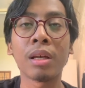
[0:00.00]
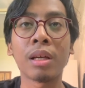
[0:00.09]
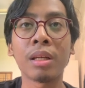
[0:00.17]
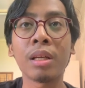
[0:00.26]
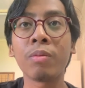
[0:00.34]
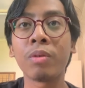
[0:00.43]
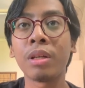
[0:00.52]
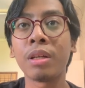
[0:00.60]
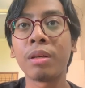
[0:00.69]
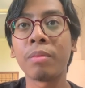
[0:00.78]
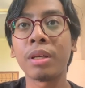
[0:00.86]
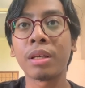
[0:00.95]
And then
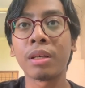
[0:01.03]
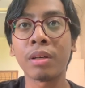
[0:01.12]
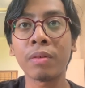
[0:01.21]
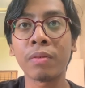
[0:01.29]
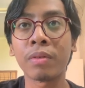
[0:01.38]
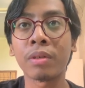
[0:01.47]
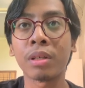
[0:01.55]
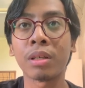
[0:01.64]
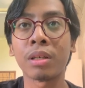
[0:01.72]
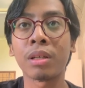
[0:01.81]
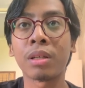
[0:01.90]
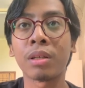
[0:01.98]
we make a graph
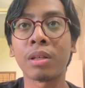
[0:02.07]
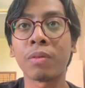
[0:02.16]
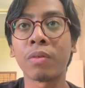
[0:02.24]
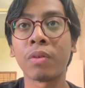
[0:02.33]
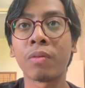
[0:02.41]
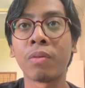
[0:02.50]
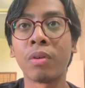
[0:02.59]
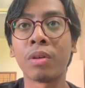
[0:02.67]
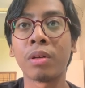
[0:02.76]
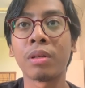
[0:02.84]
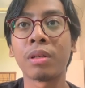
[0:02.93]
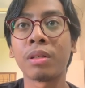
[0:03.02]
of
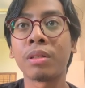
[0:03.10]
lone